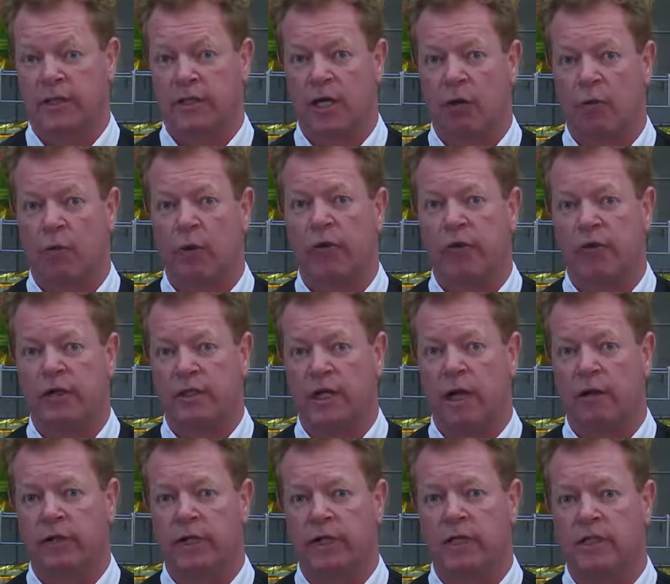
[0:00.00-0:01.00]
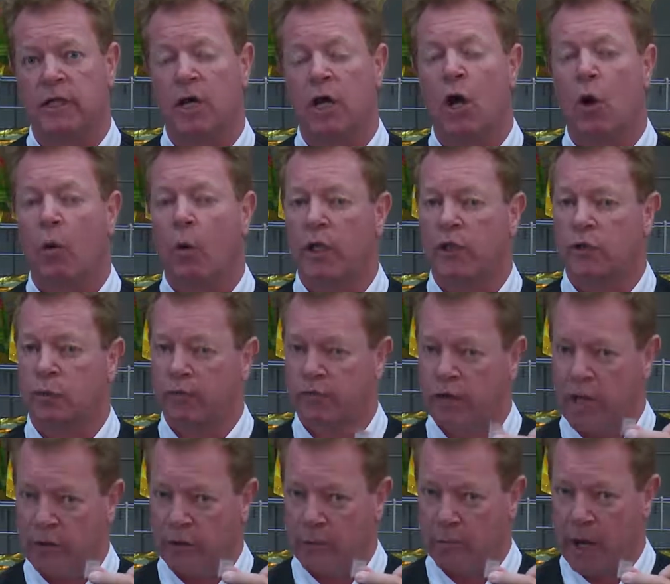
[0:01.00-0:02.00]
So with the result is, once we've
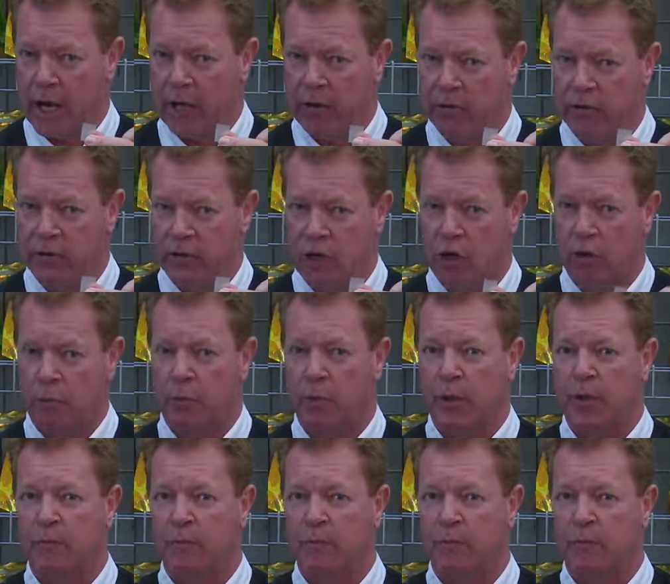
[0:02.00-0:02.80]
done the microscope